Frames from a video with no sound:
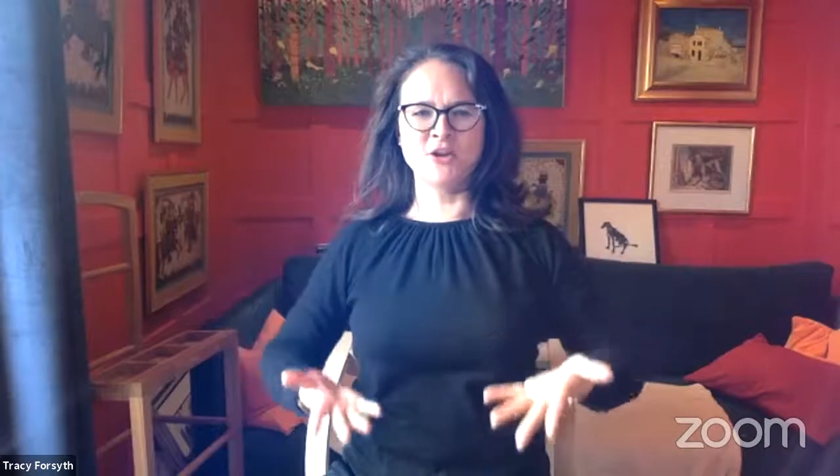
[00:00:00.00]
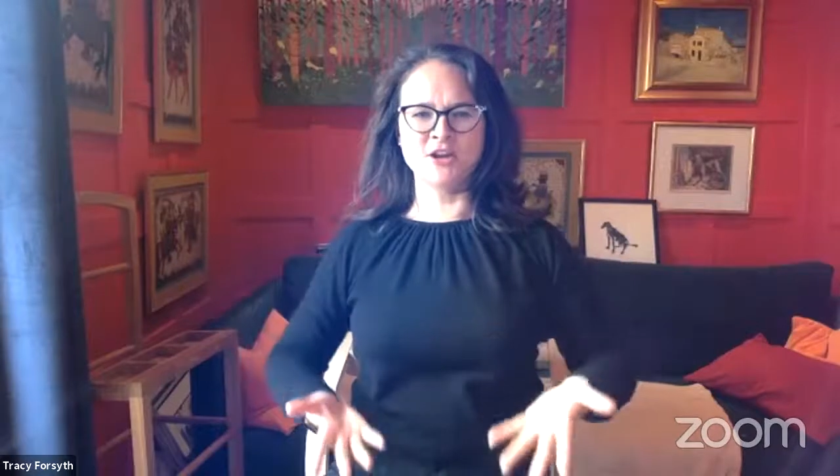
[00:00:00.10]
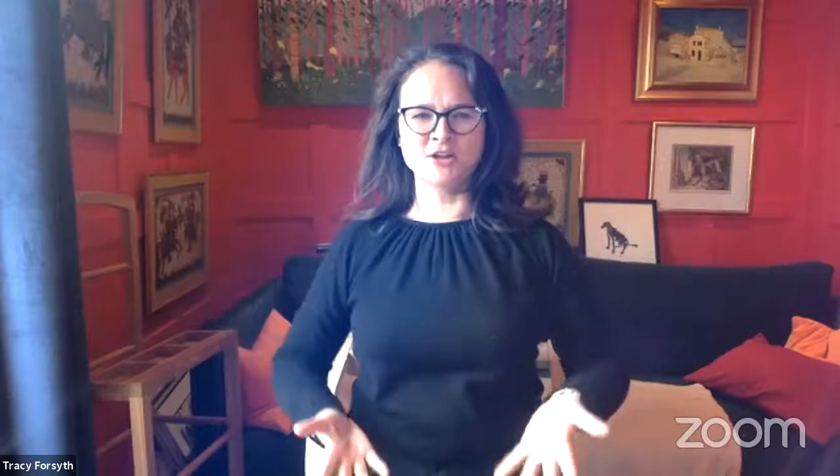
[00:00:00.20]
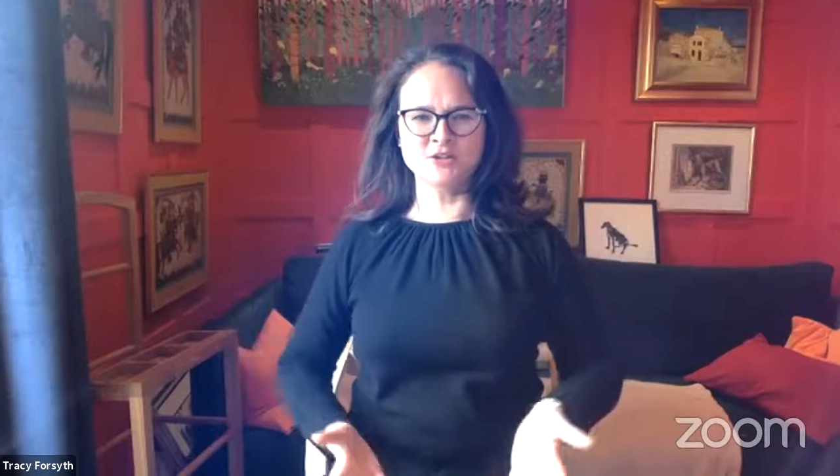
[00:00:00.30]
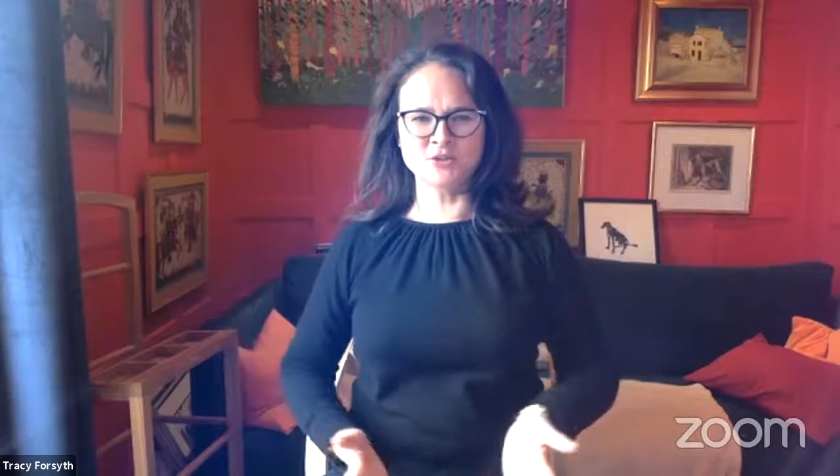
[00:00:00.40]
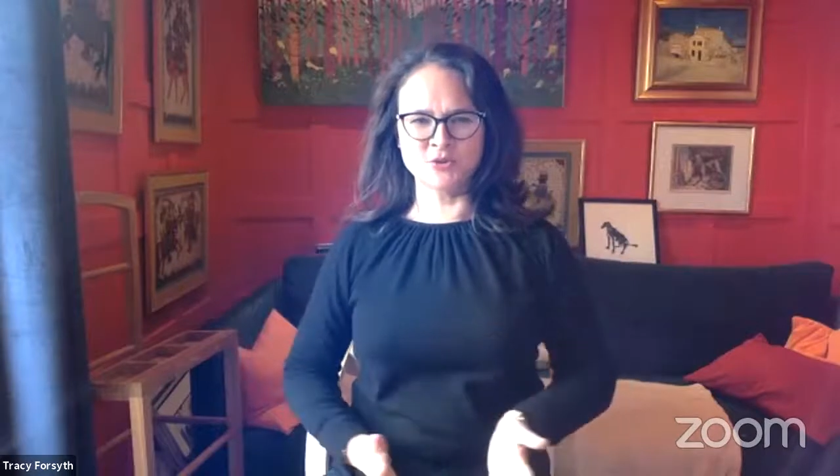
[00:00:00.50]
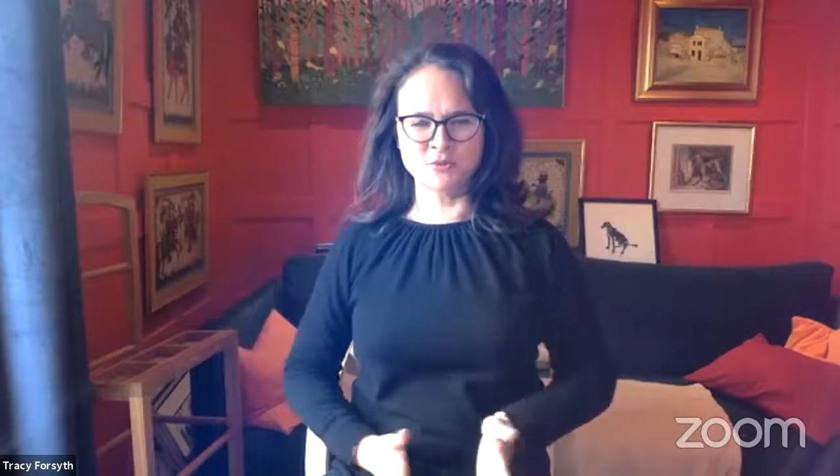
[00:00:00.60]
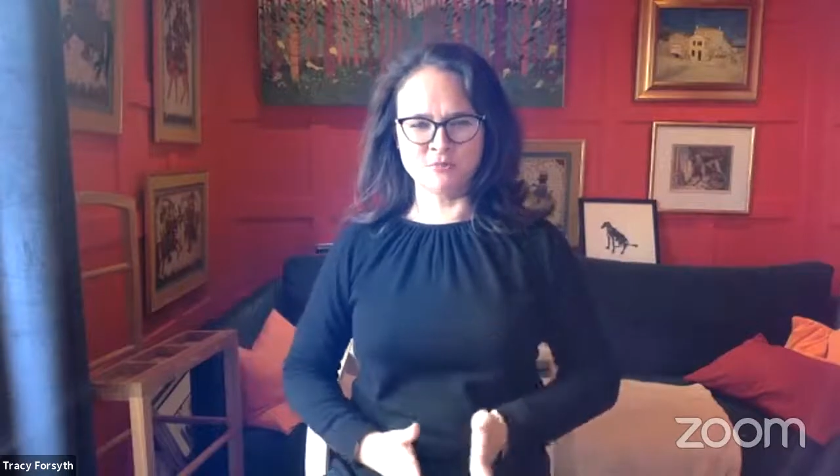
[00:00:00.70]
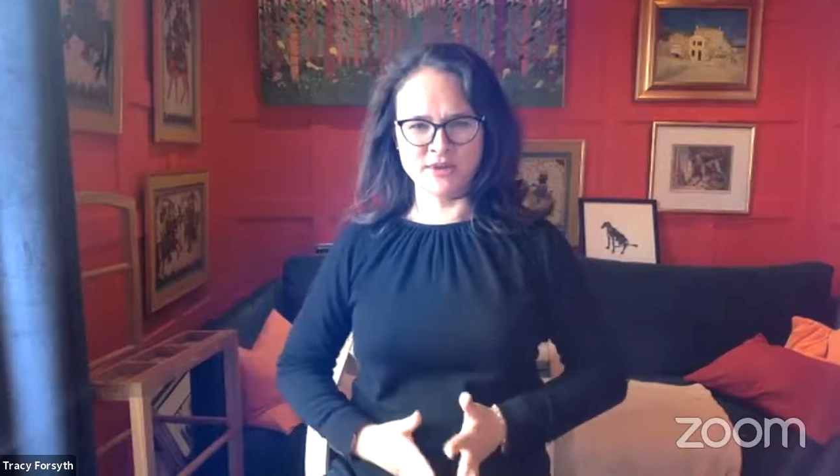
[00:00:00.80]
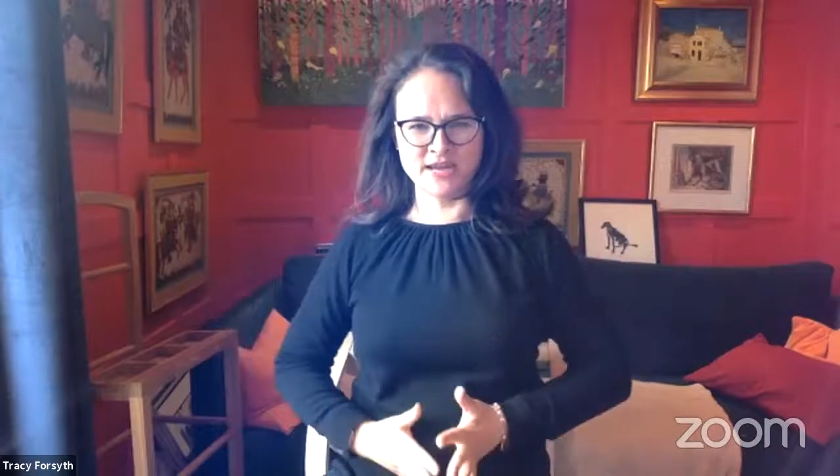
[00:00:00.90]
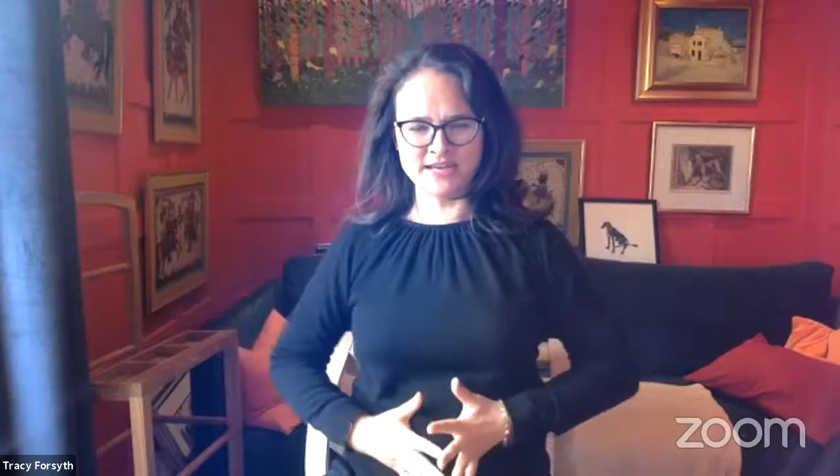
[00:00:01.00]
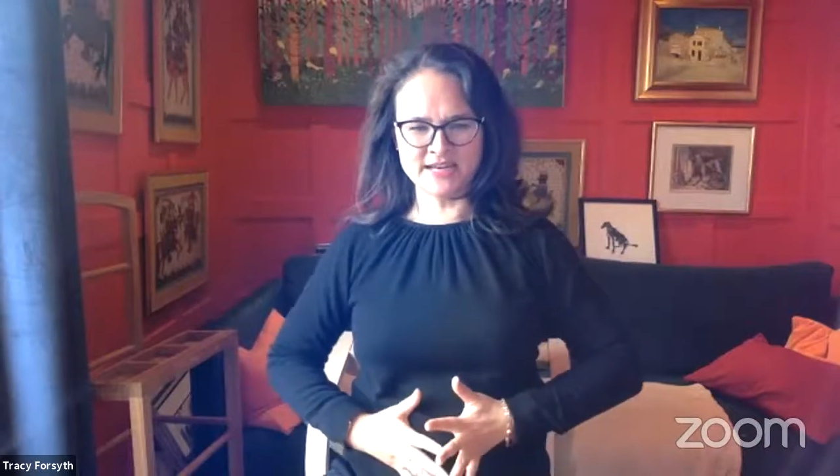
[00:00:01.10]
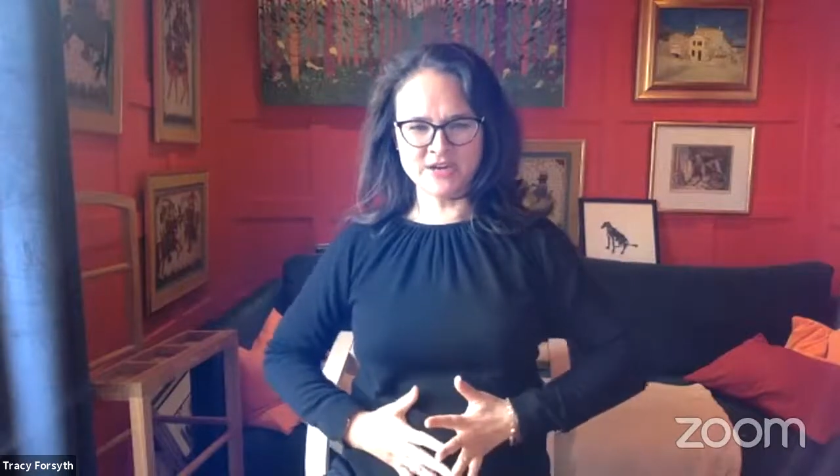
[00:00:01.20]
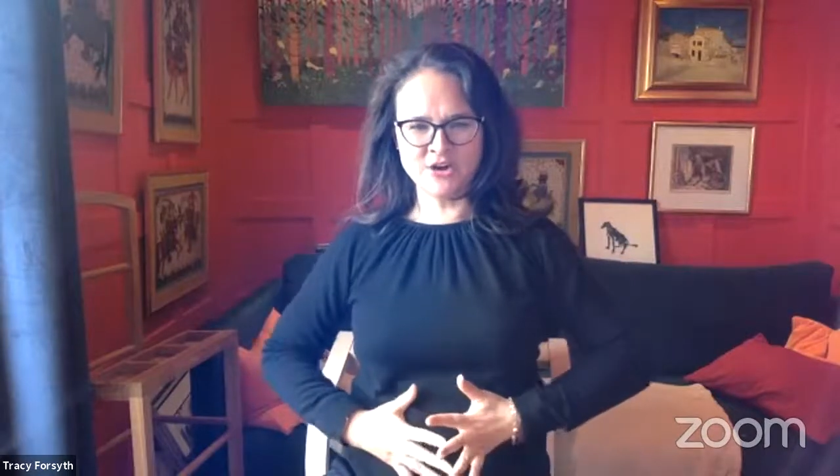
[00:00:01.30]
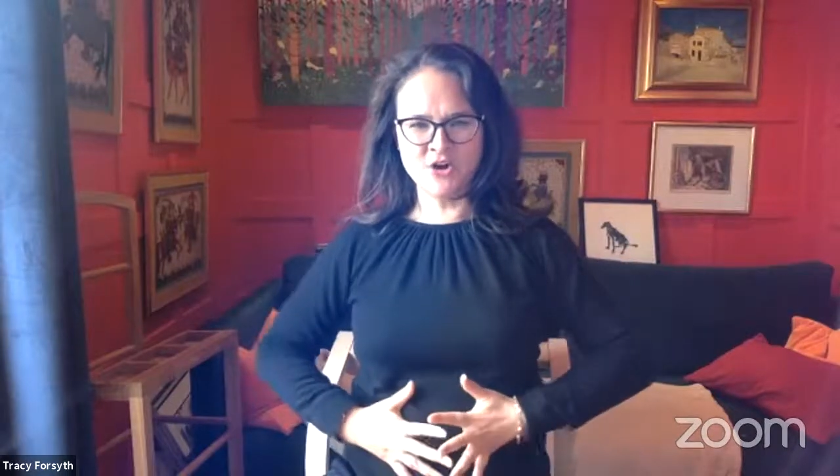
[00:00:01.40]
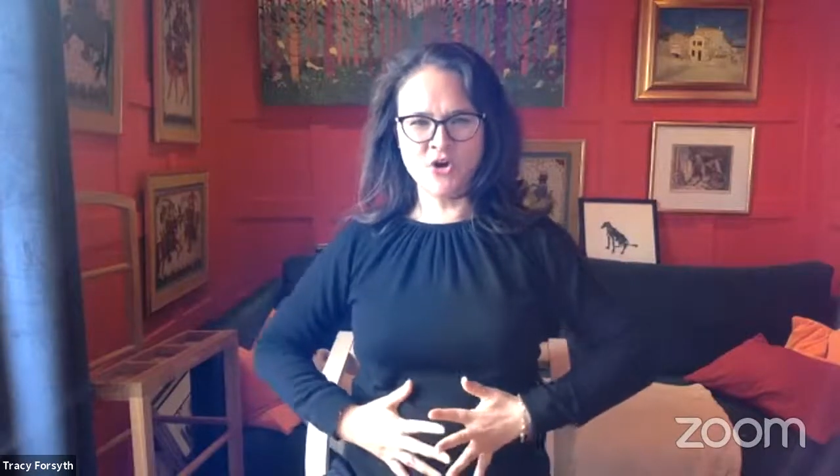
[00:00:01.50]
Last one. Belly,